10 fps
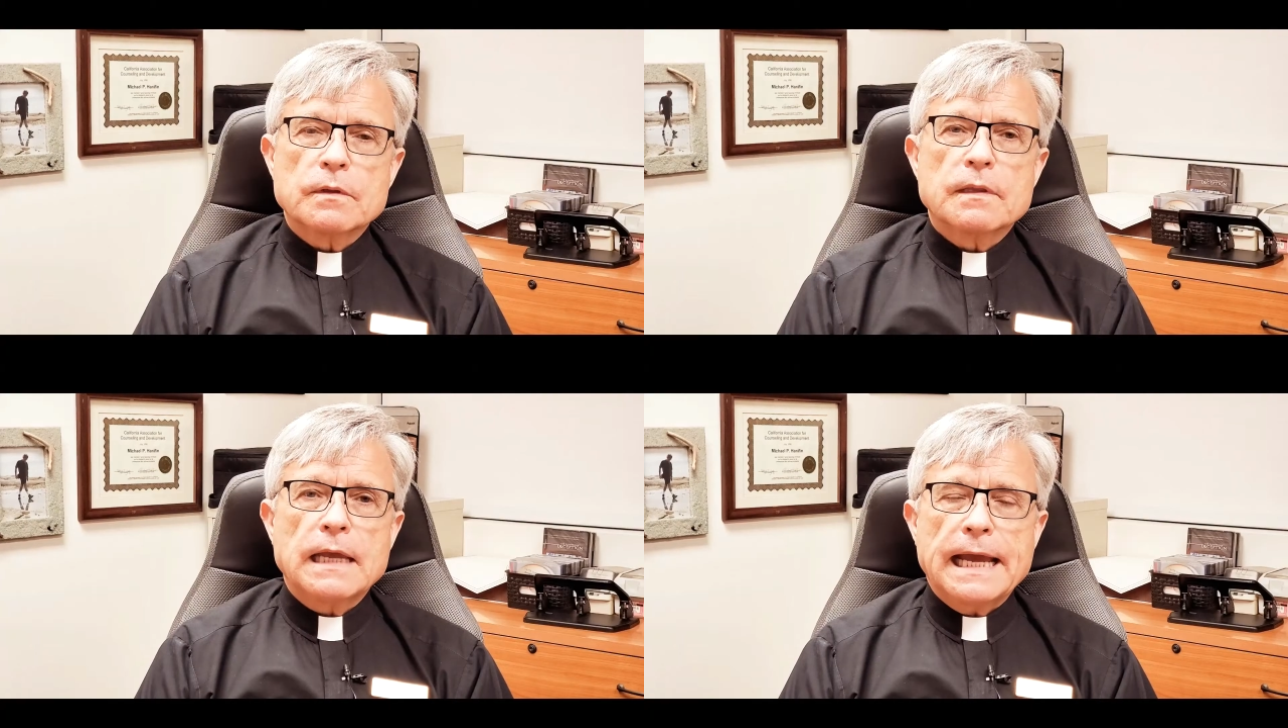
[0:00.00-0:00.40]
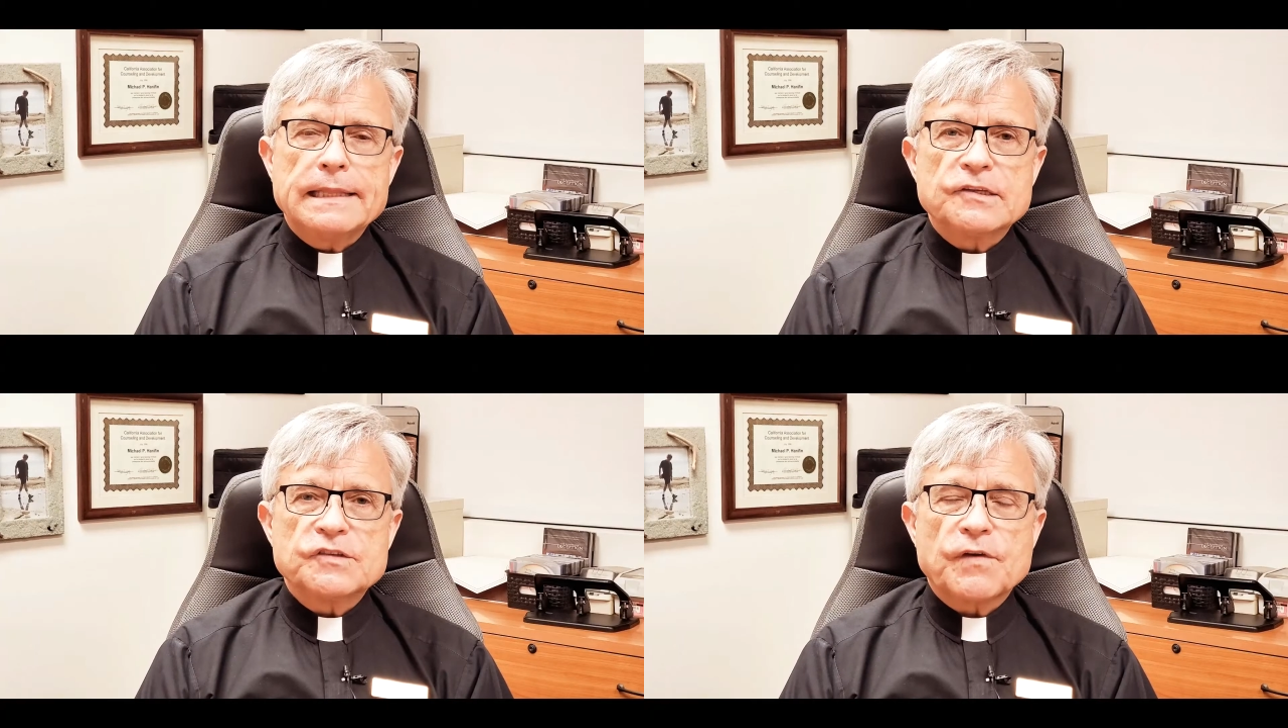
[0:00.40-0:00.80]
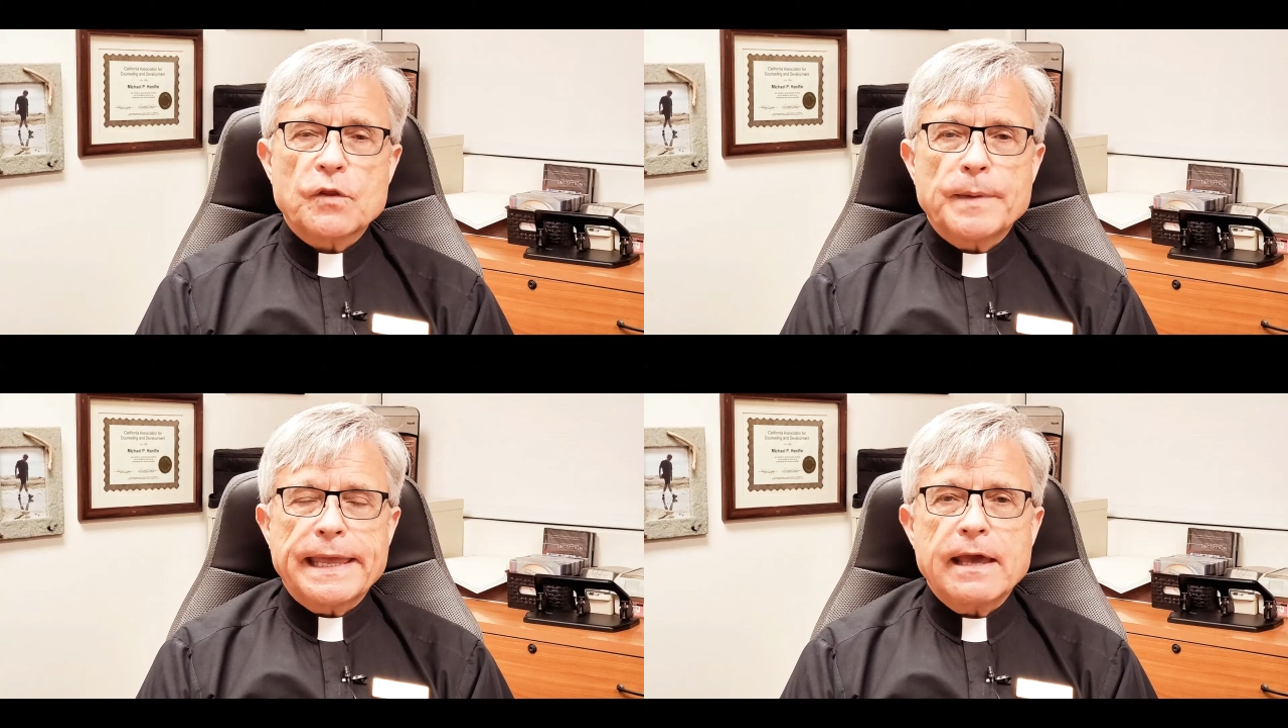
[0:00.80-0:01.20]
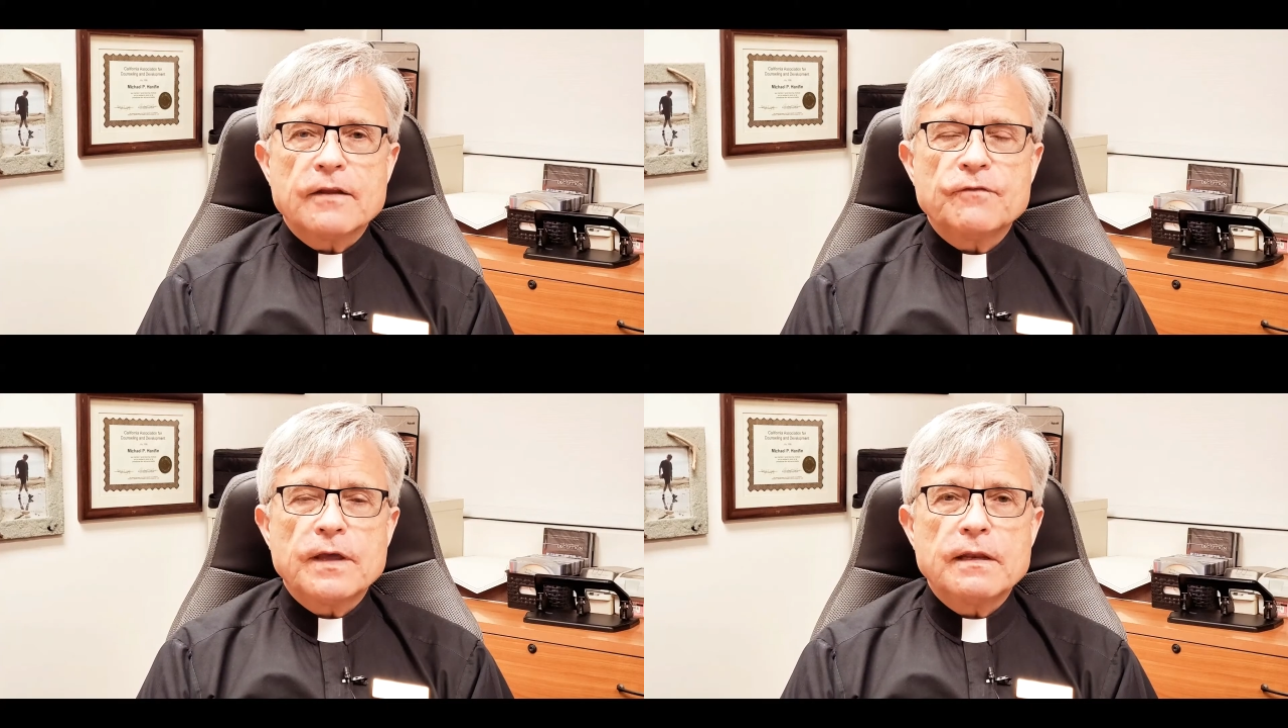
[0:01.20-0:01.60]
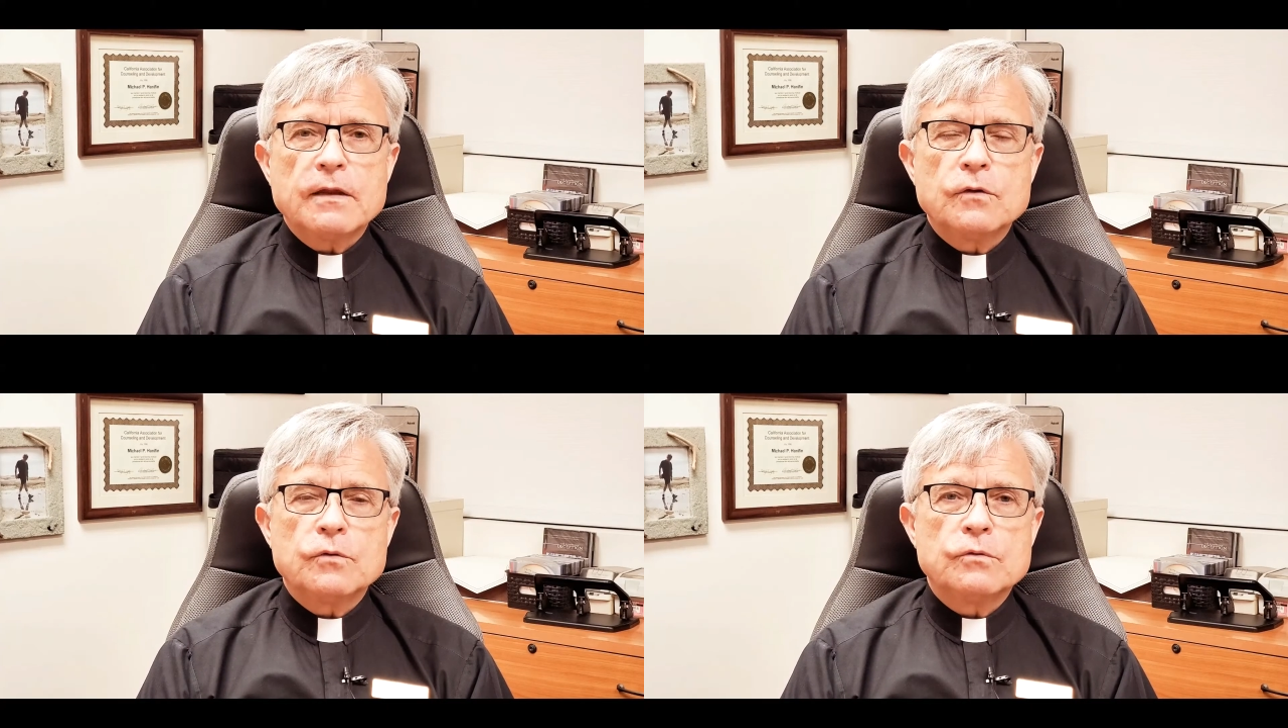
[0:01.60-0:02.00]
Hi, this is Father Mike
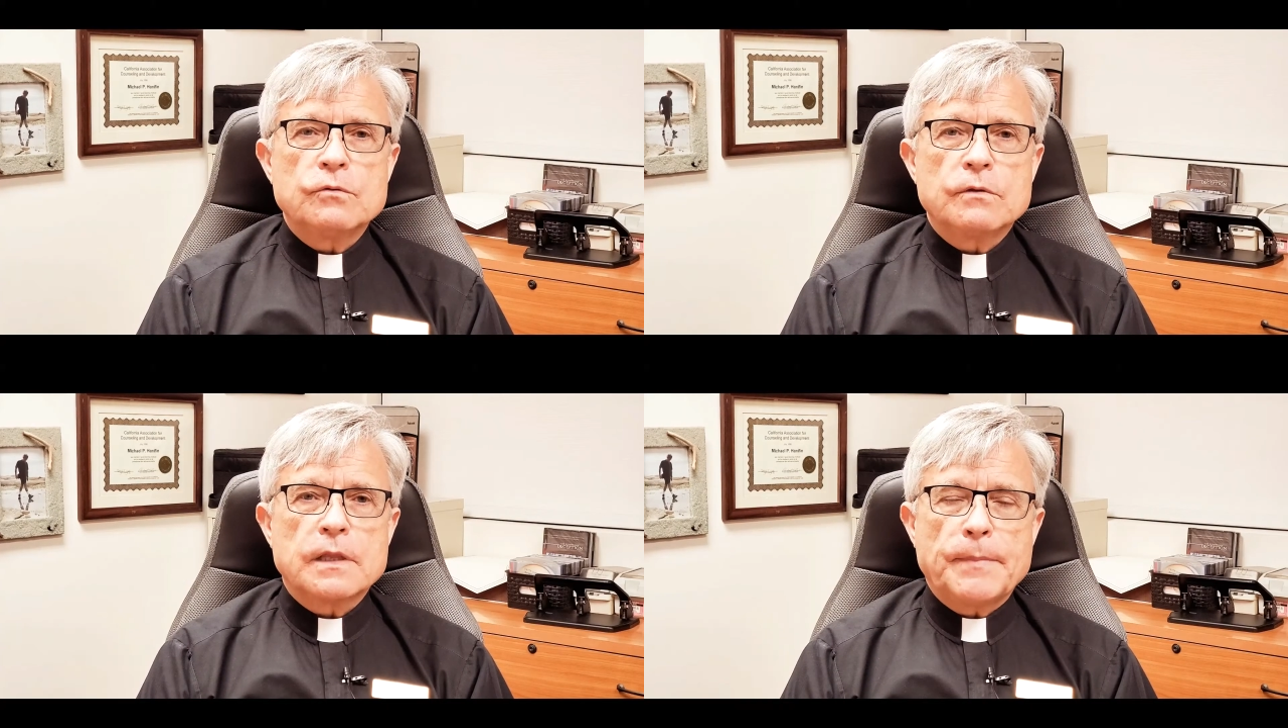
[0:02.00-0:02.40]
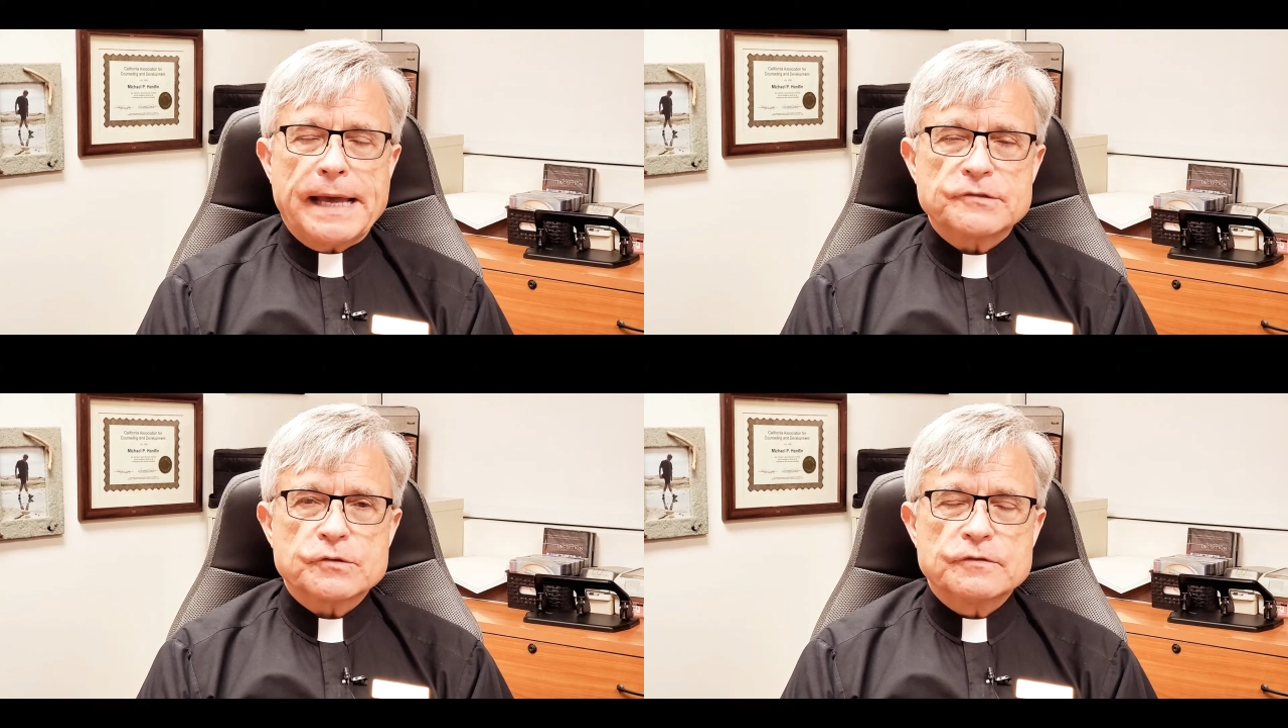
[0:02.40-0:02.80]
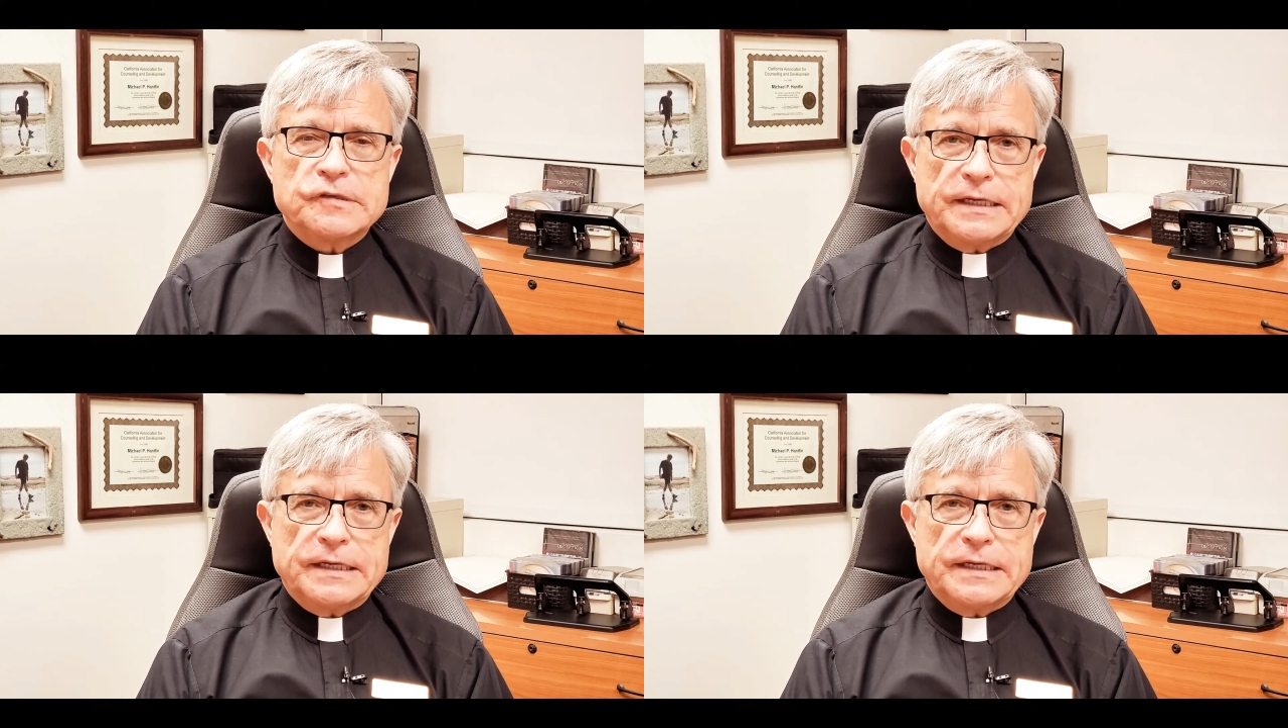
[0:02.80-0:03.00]
Hanifin, the pastor of St.